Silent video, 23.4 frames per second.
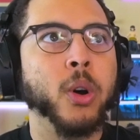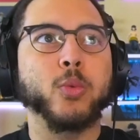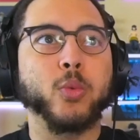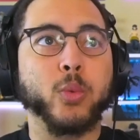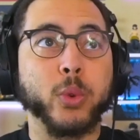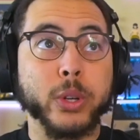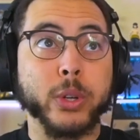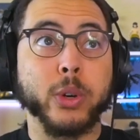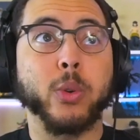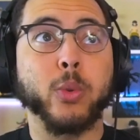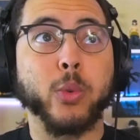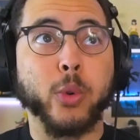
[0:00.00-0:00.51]

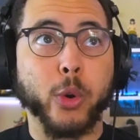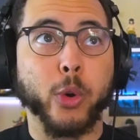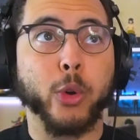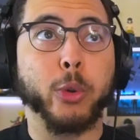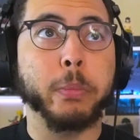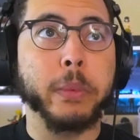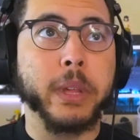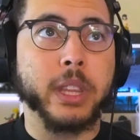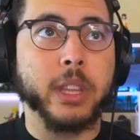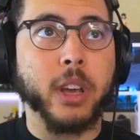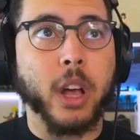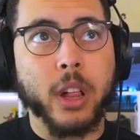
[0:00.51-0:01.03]
real world
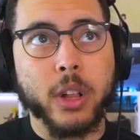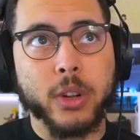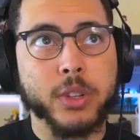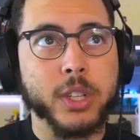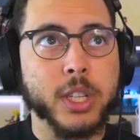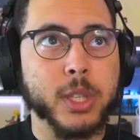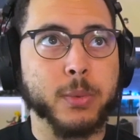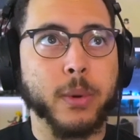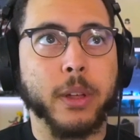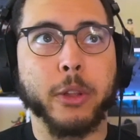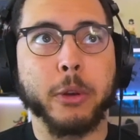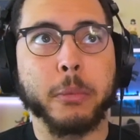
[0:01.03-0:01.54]

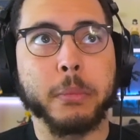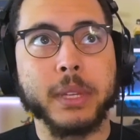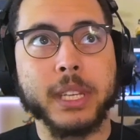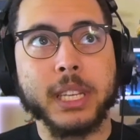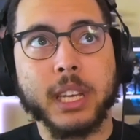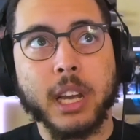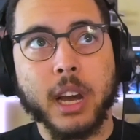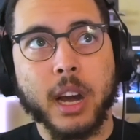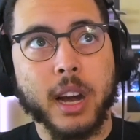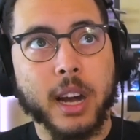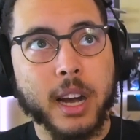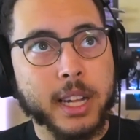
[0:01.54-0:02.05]
mythologies, whether it be
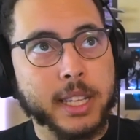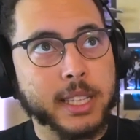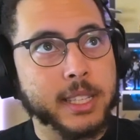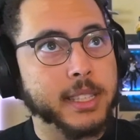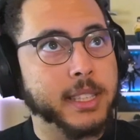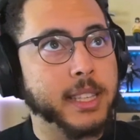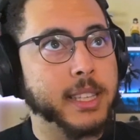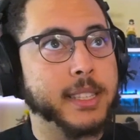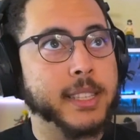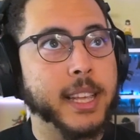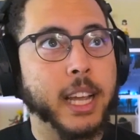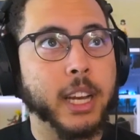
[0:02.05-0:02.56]
gods,
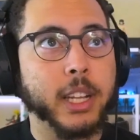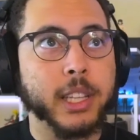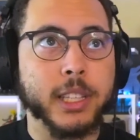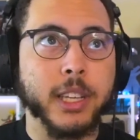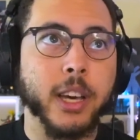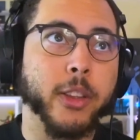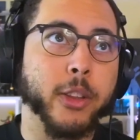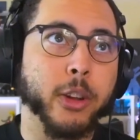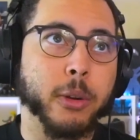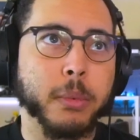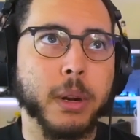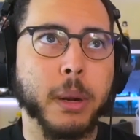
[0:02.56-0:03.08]
this, that, or the
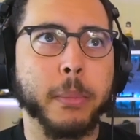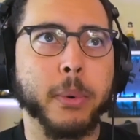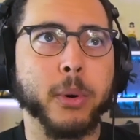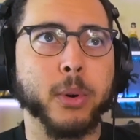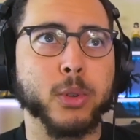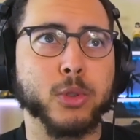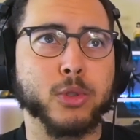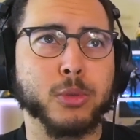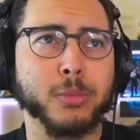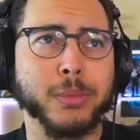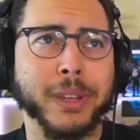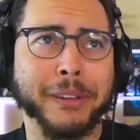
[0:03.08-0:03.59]
other, but it
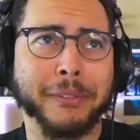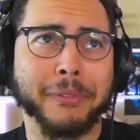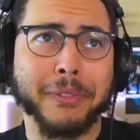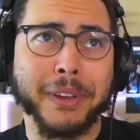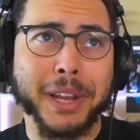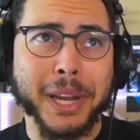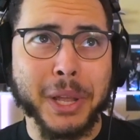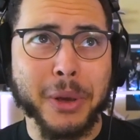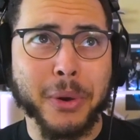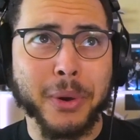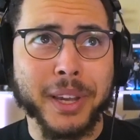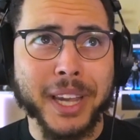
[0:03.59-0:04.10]
pulls from like
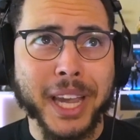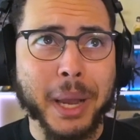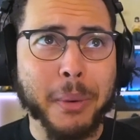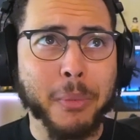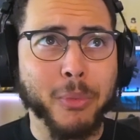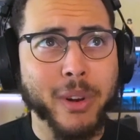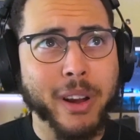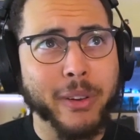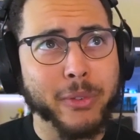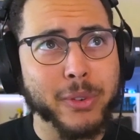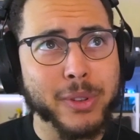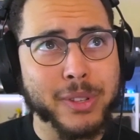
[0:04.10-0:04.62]
video game
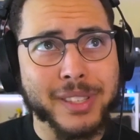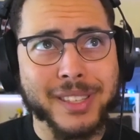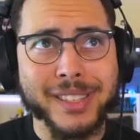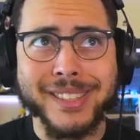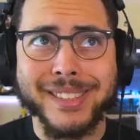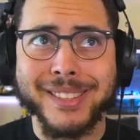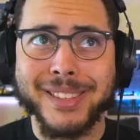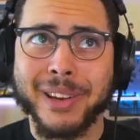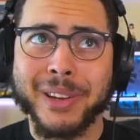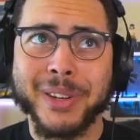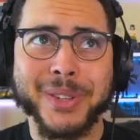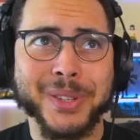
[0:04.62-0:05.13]
references,
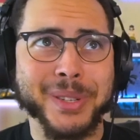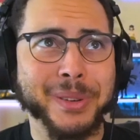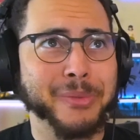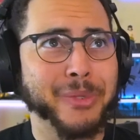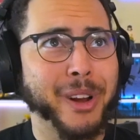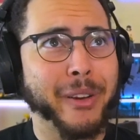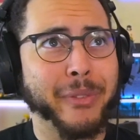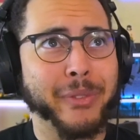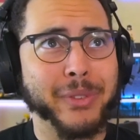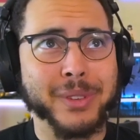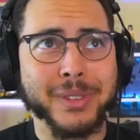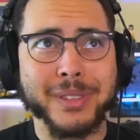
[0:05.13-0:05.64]
dungeon
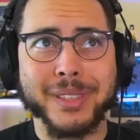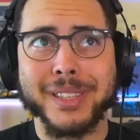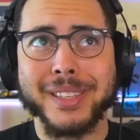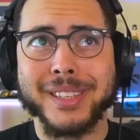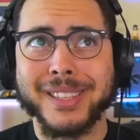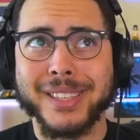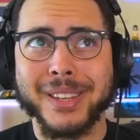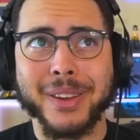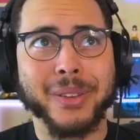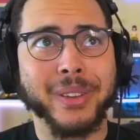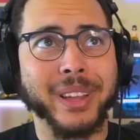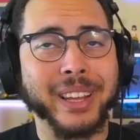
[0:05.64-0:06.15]
references,
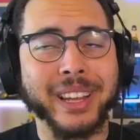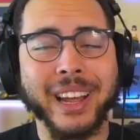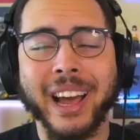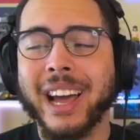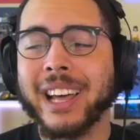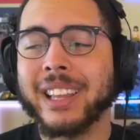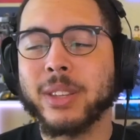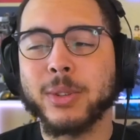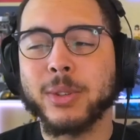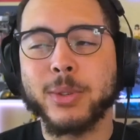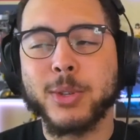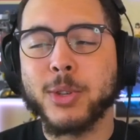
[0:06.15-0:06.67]
you know, like
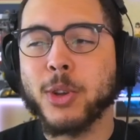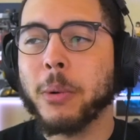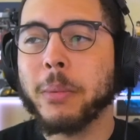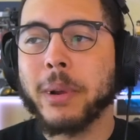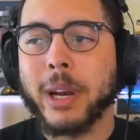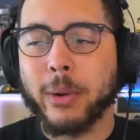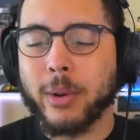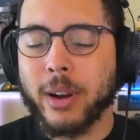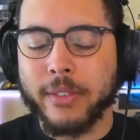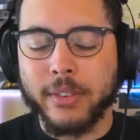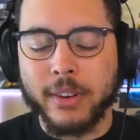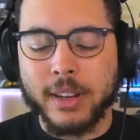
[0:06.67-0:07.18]
there's so many
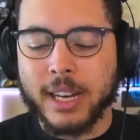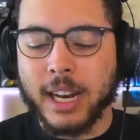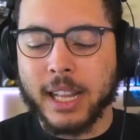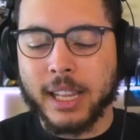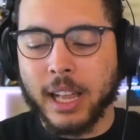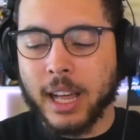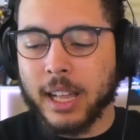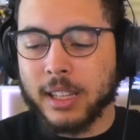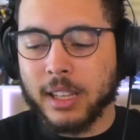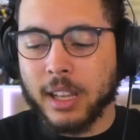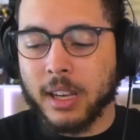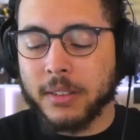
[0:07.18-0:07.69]
references and
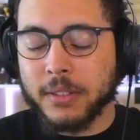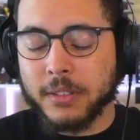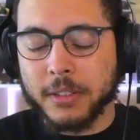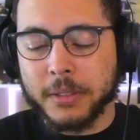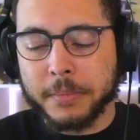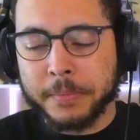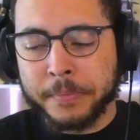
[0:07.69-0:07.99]
I love it.